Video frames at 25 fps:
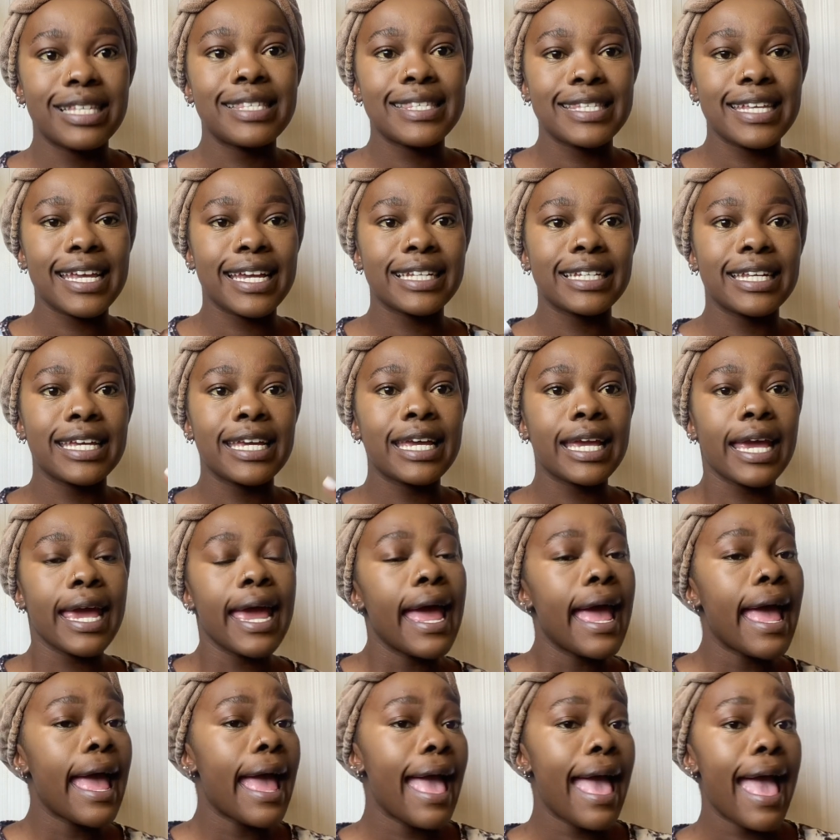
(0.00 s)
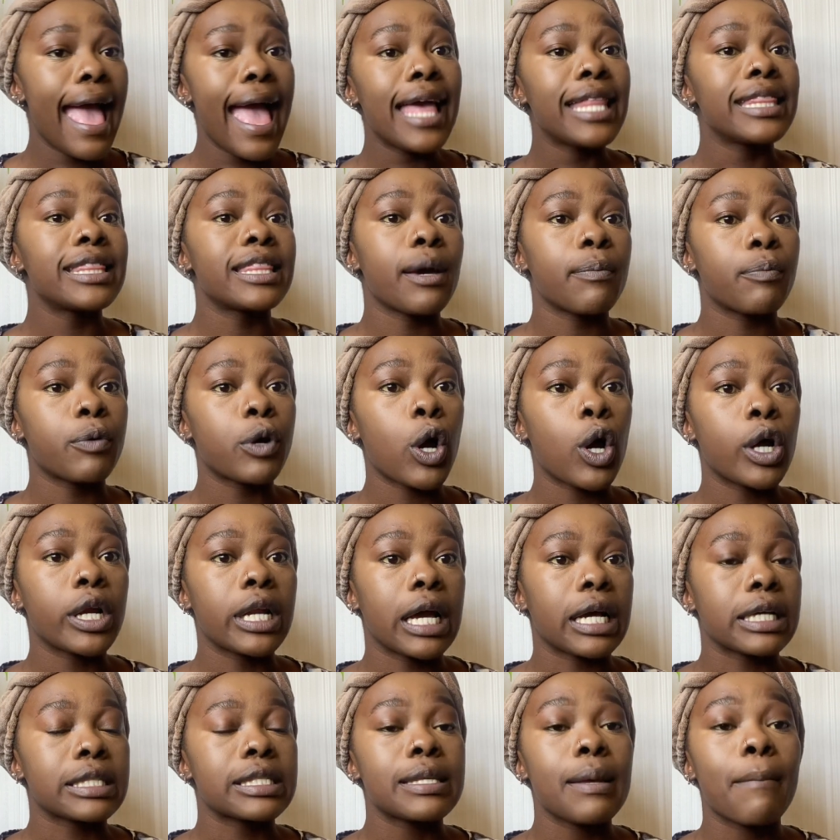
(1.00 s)
technique and the
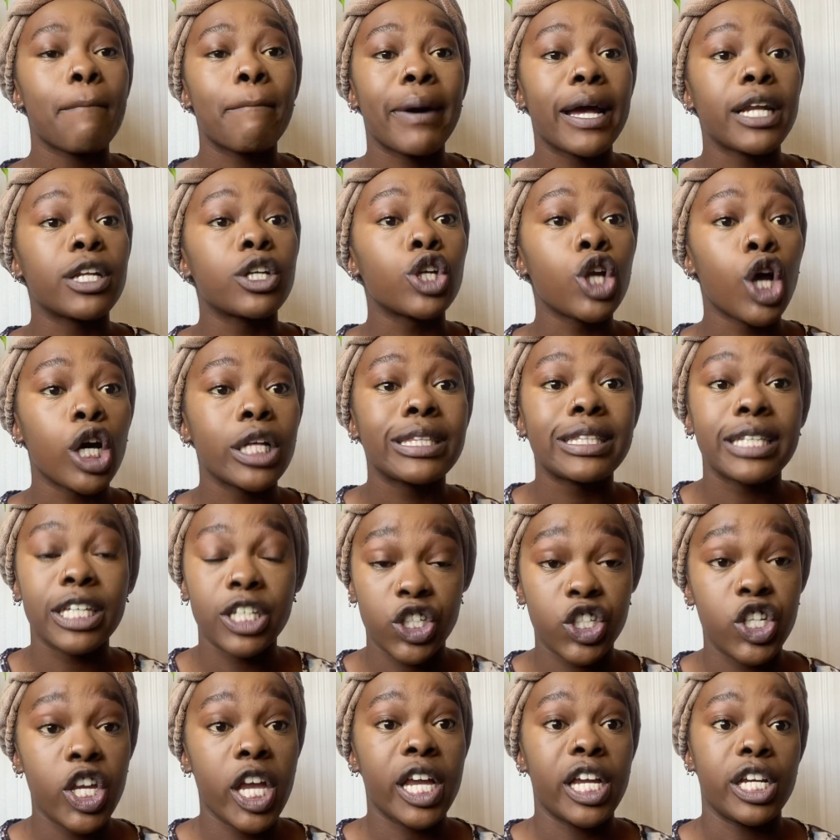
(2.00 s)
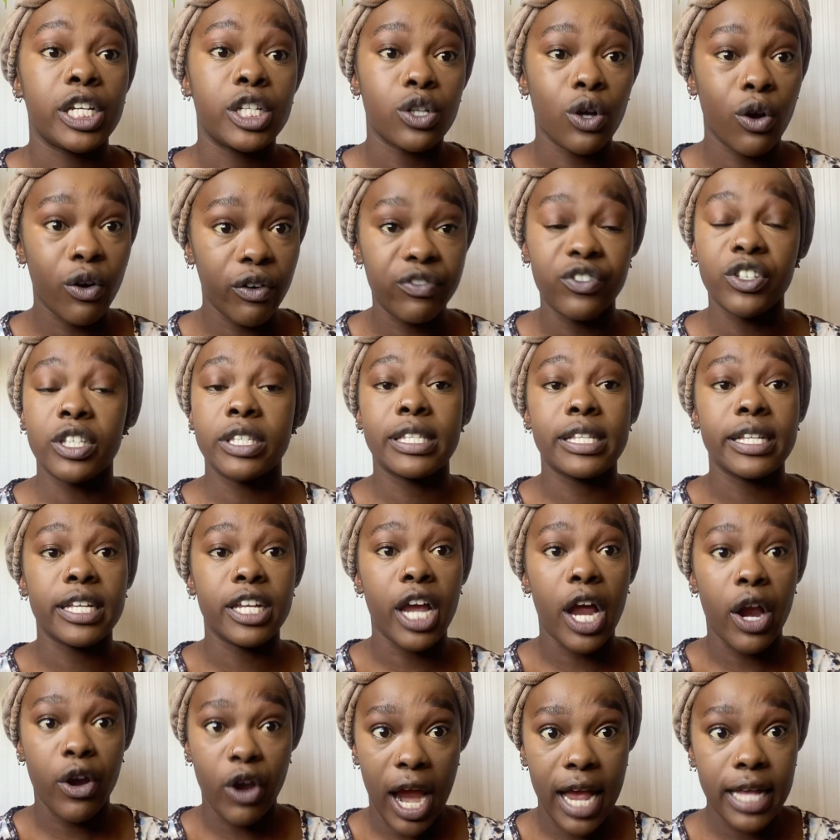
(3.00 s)
product, but not the shade, obviously.
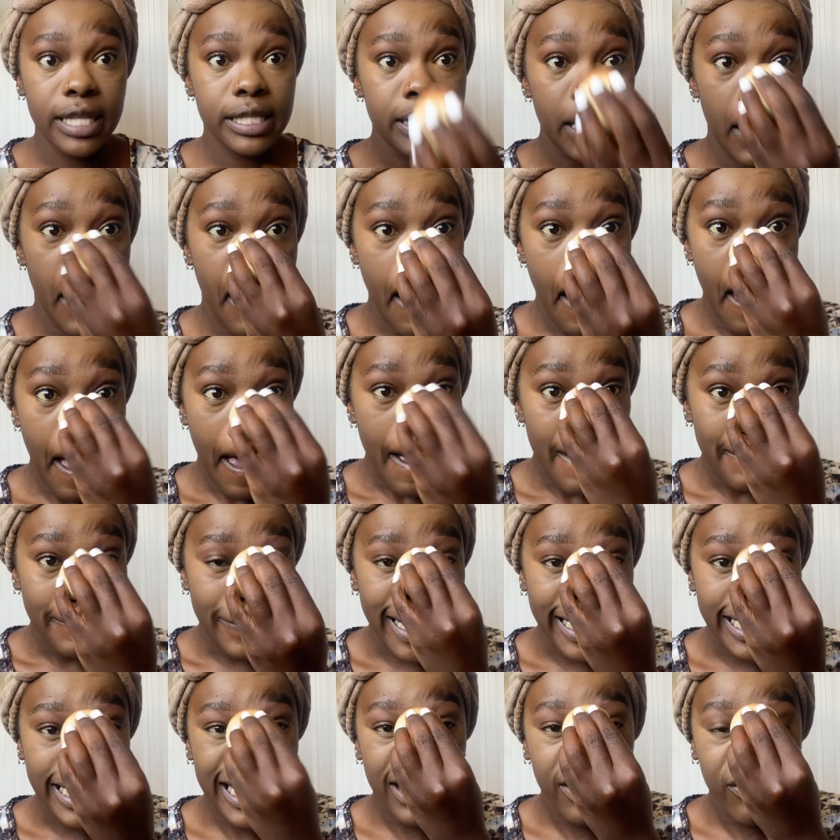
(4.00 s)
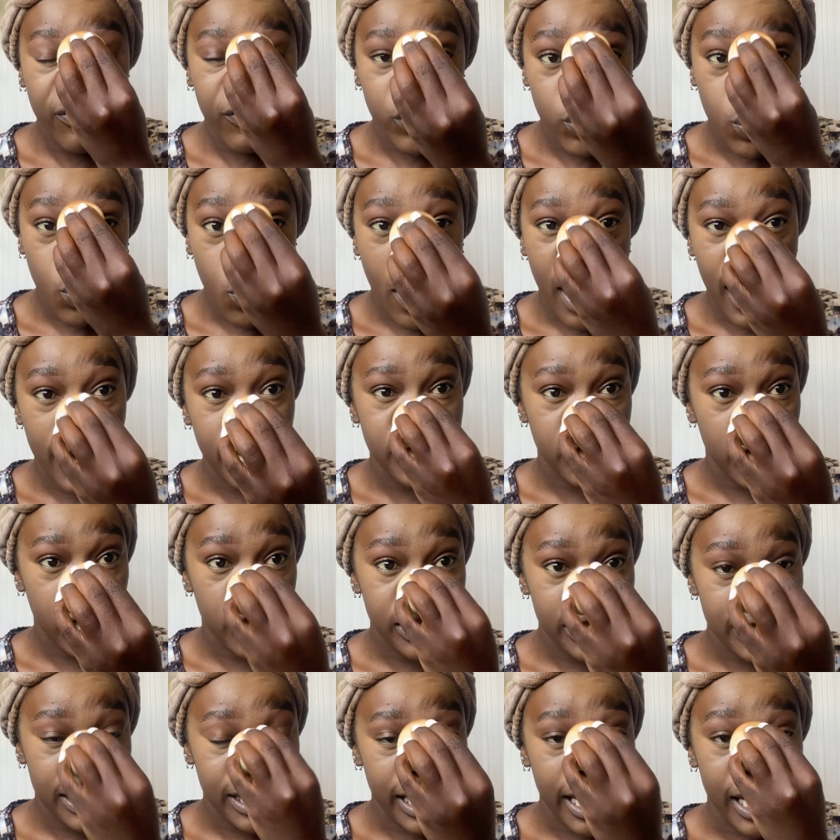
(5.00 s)
All right, but if you are a dark
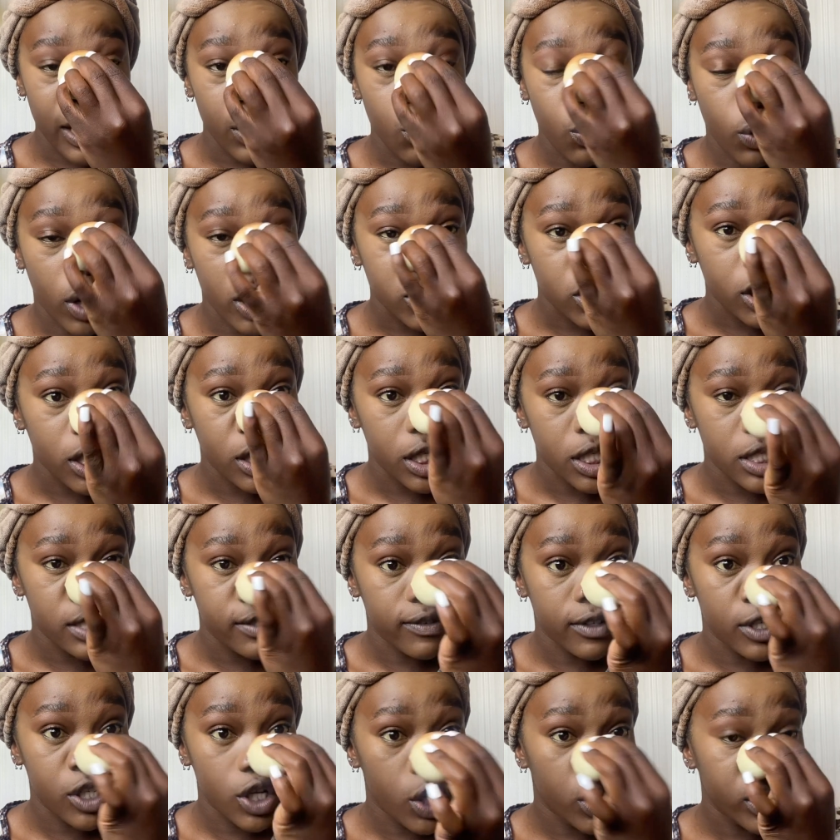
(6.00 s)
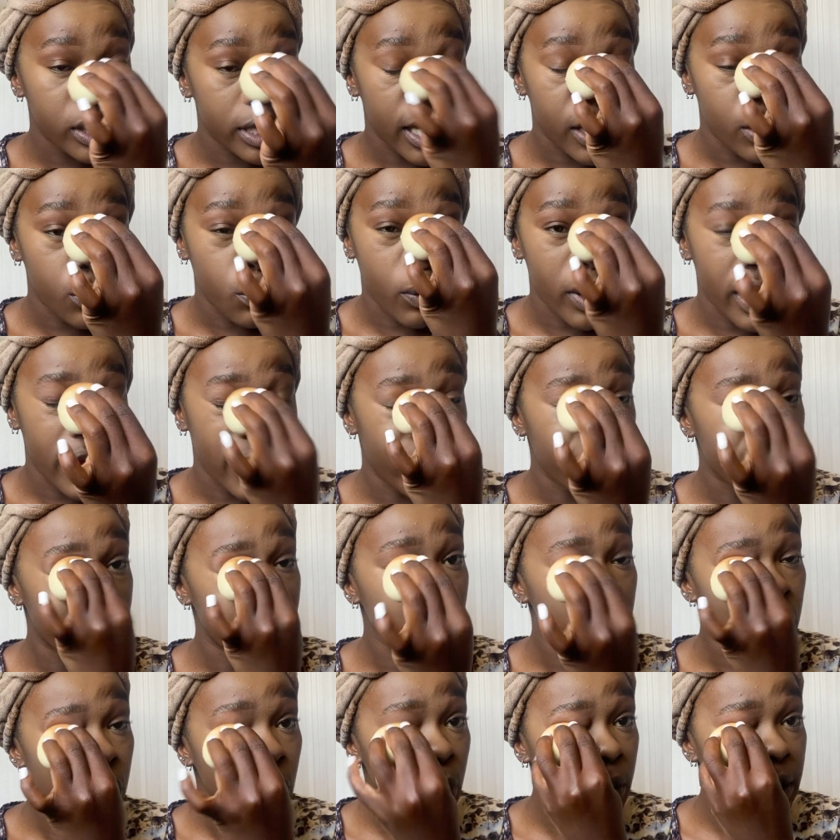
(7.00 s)
skin watching this video, then for
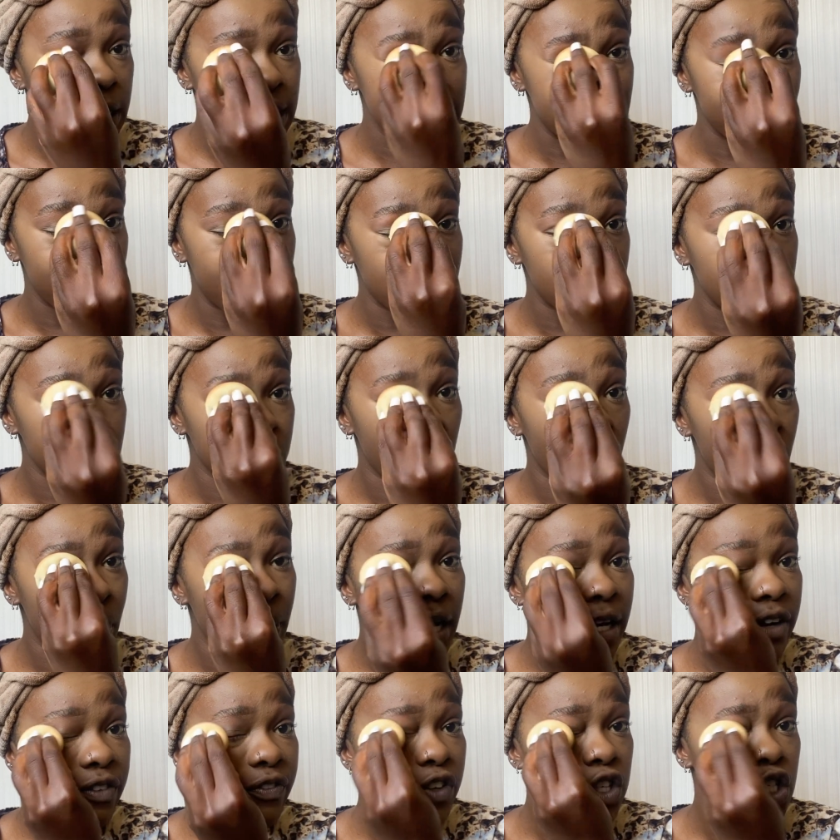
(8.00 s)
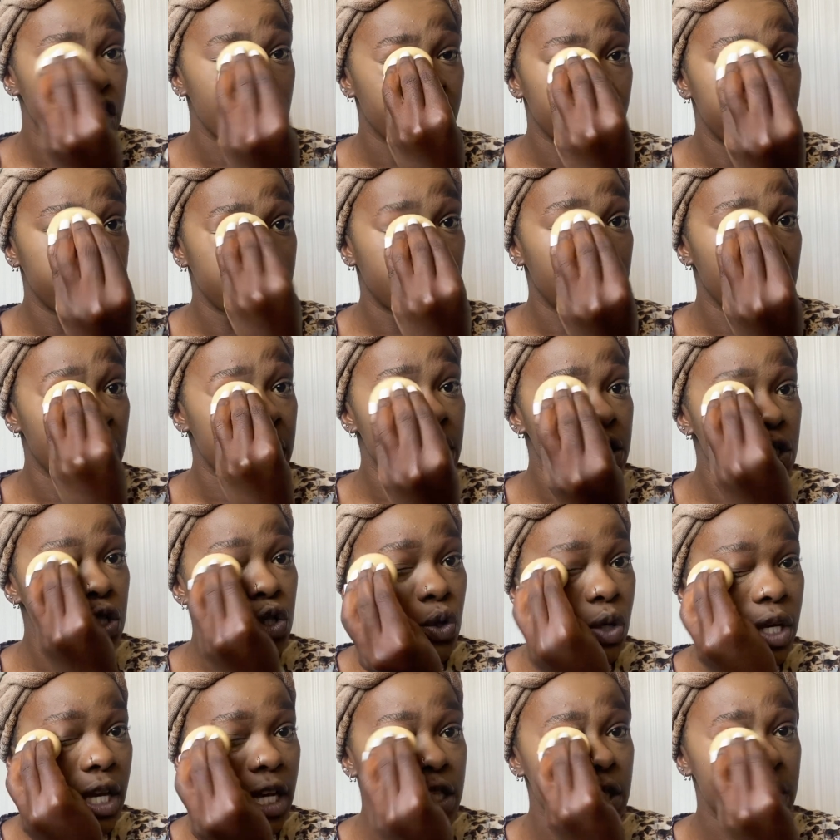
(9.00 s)
you it's much more beneficial because you
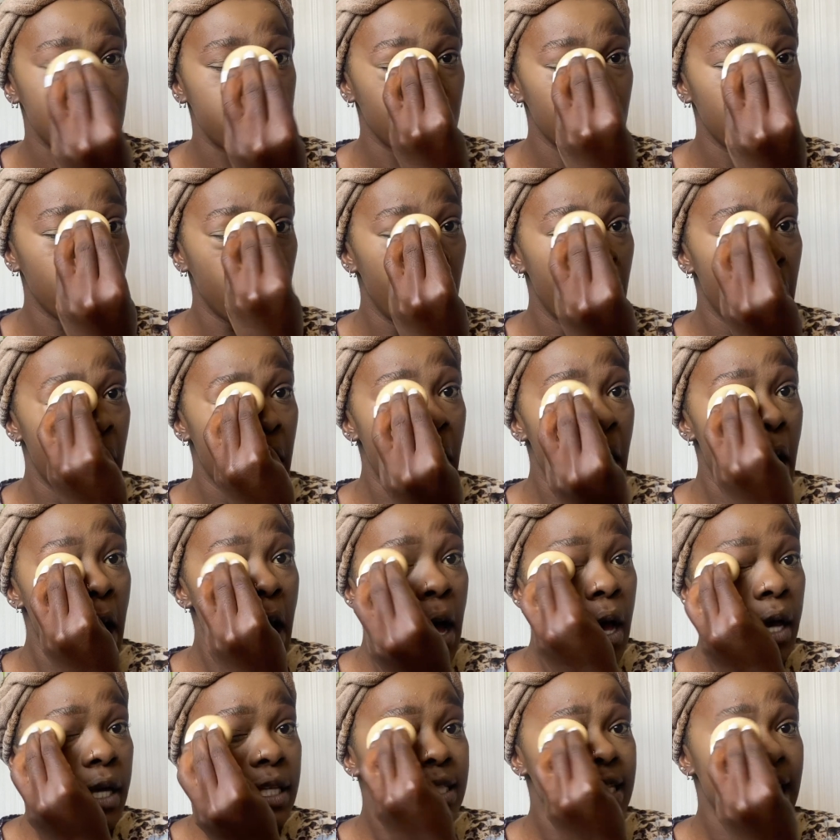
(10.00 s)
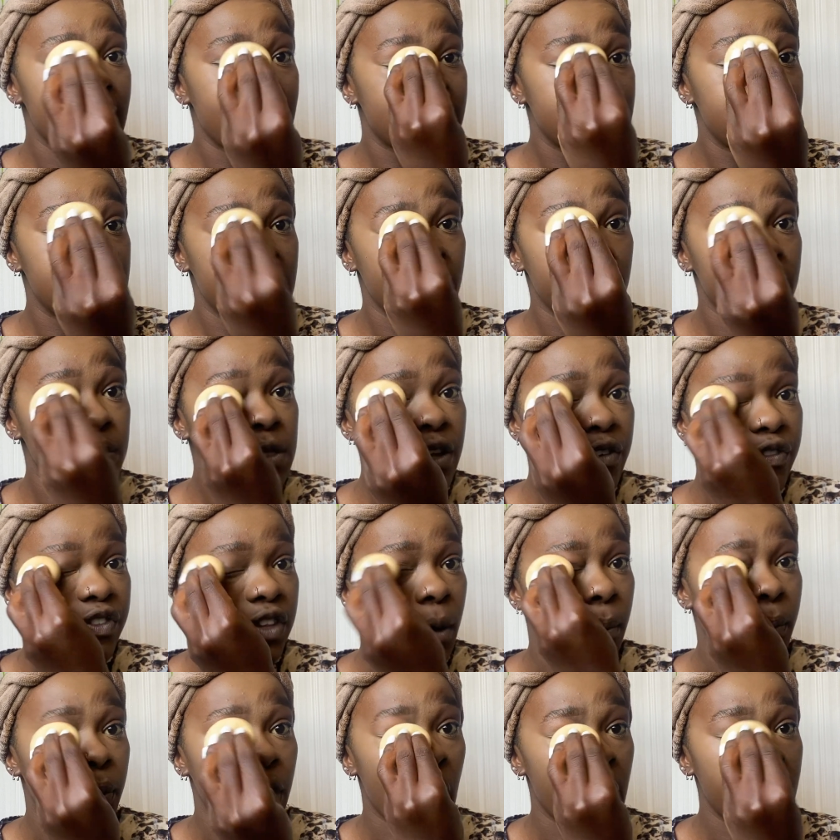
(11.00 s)
get to take tips of the
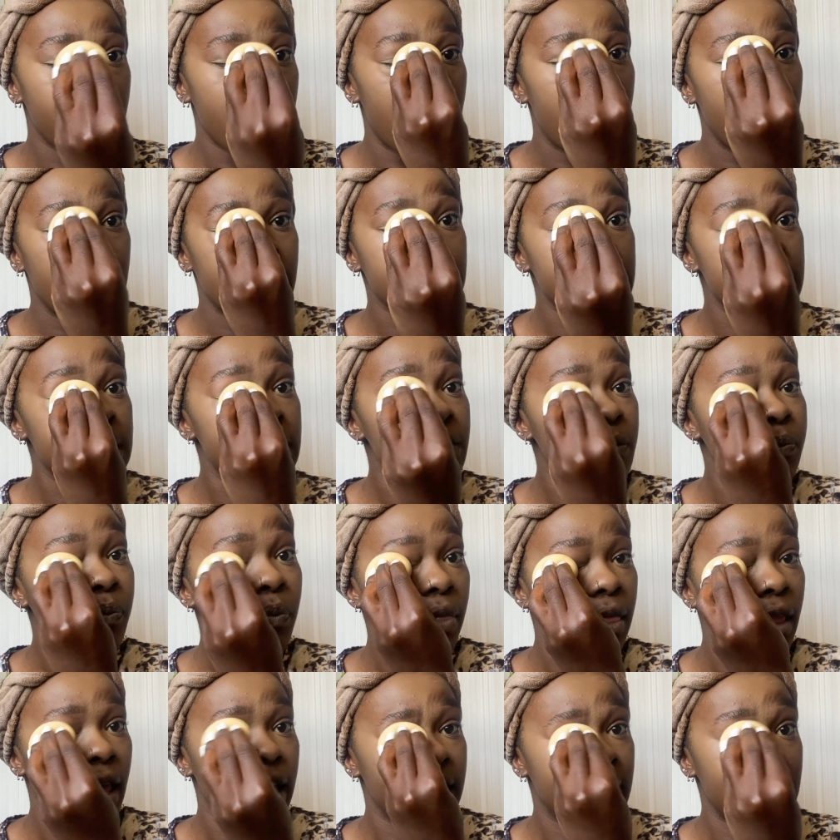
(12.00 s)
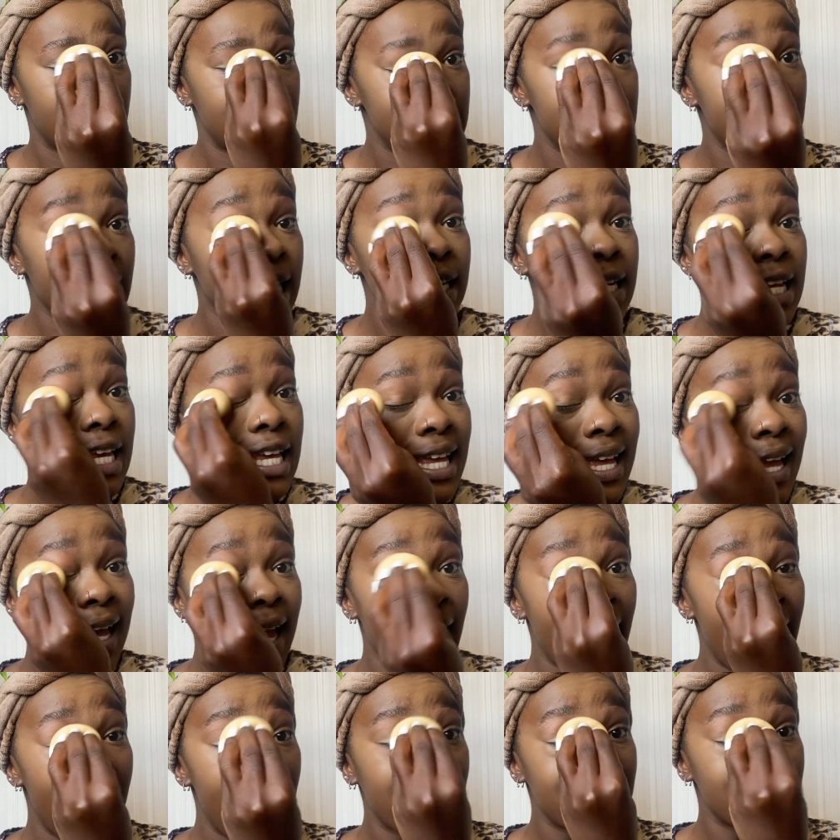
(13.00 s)
products, the technique,
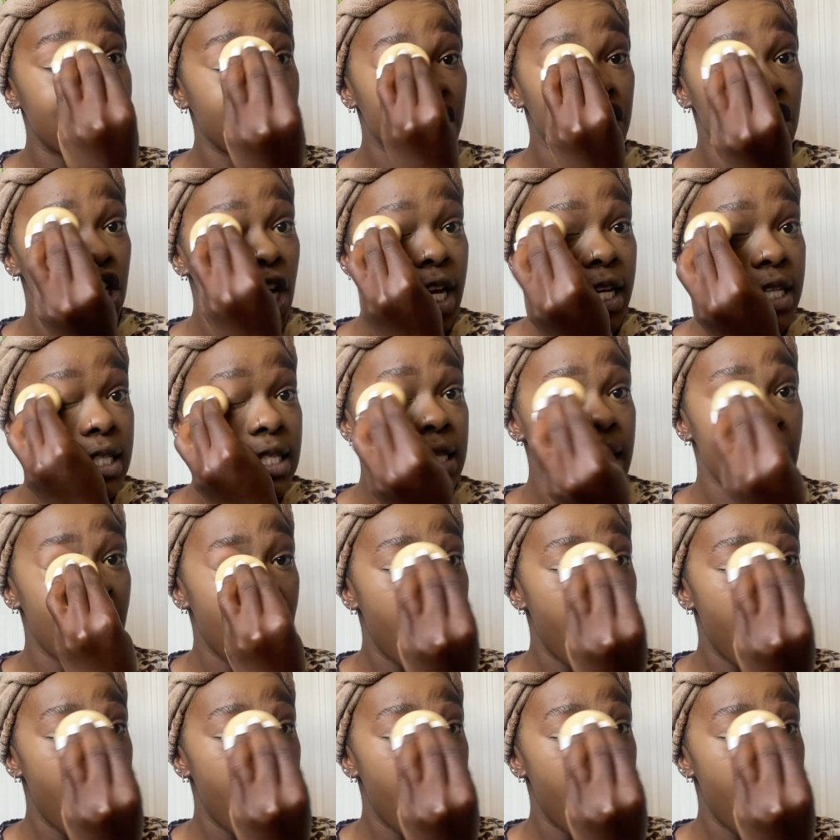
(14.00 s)
and the shades.